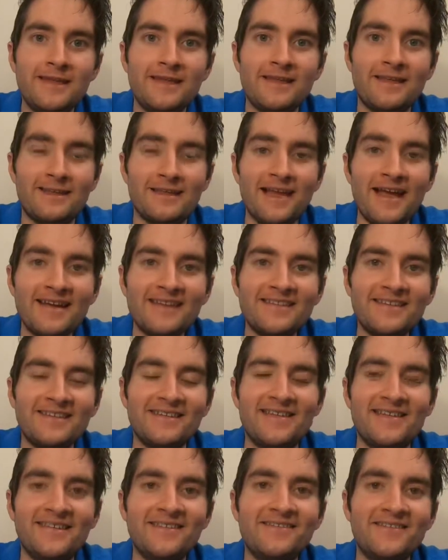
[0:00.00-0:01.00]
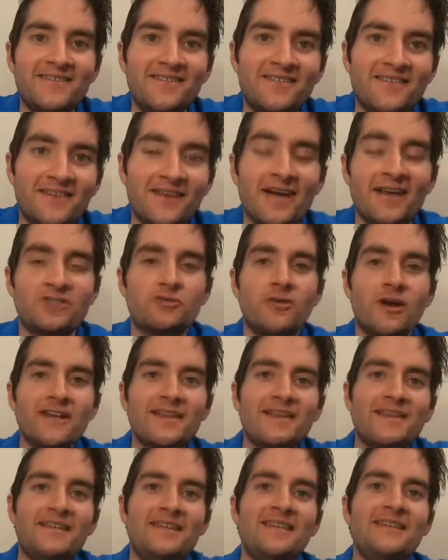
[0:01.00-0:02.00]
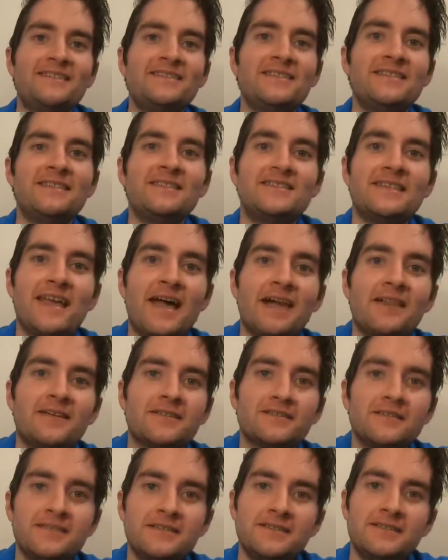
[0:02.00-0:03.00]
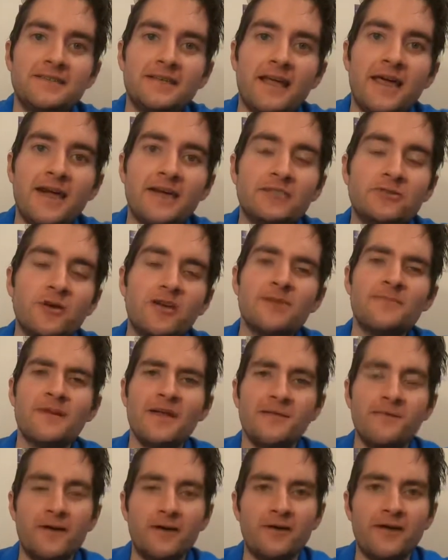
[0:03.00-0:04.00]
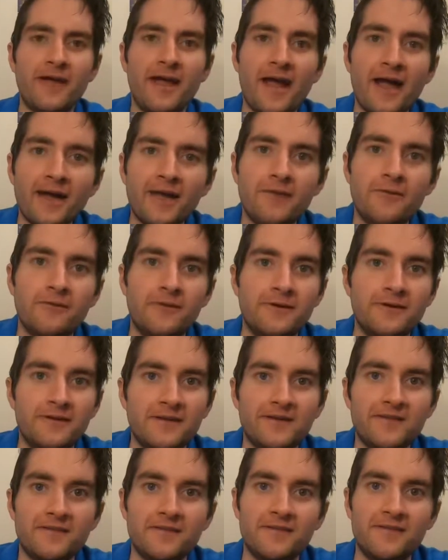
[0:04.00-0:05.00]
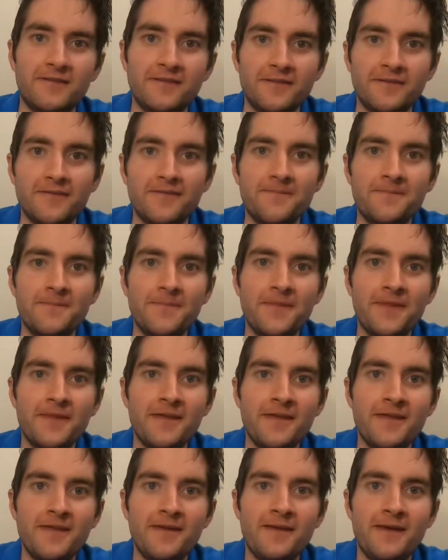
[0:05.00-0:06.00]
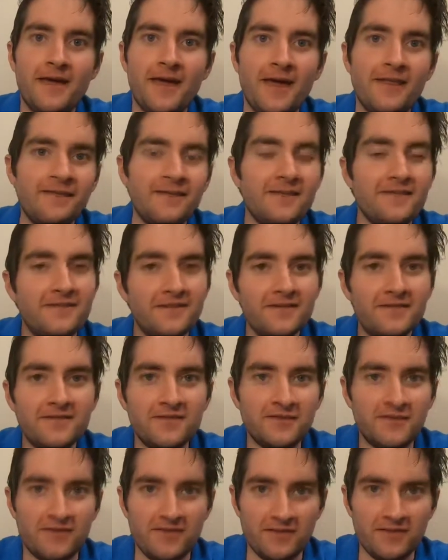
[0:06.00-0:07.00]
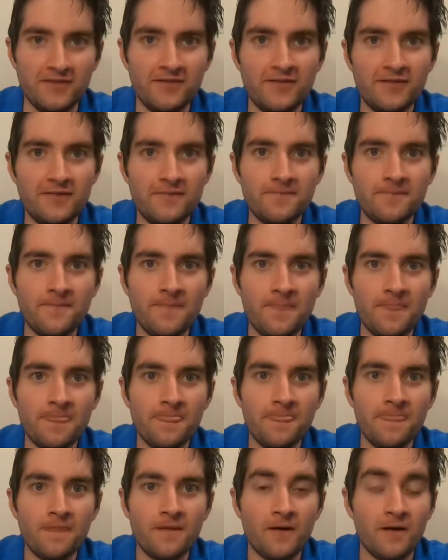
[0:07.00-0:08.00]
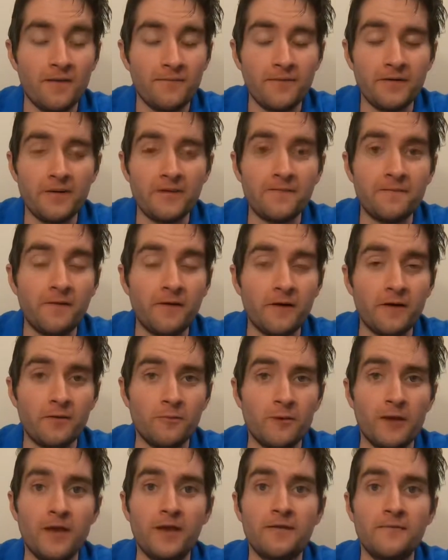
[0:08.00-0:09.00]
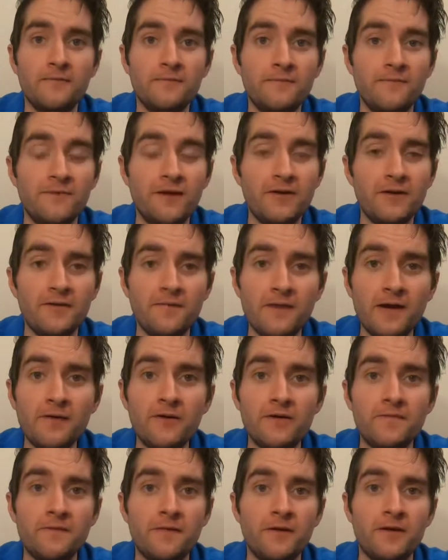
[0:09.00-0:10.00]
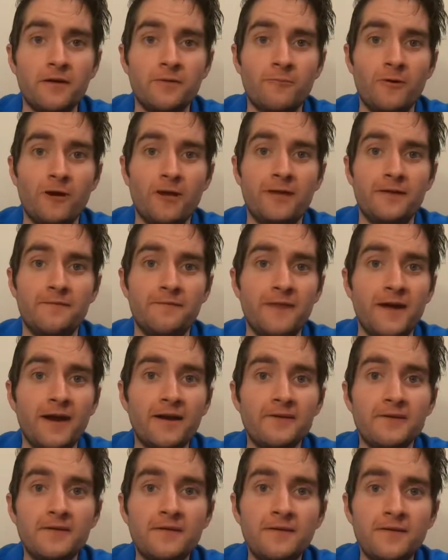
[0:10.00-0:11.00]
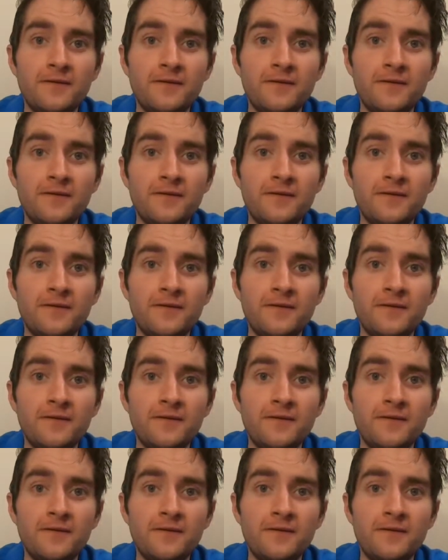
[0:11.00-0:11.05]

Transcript: galactic distancing. I try to distance galaxies, and I try to make very accurate distances. And these distances are very far away. Very, very far away, in fact.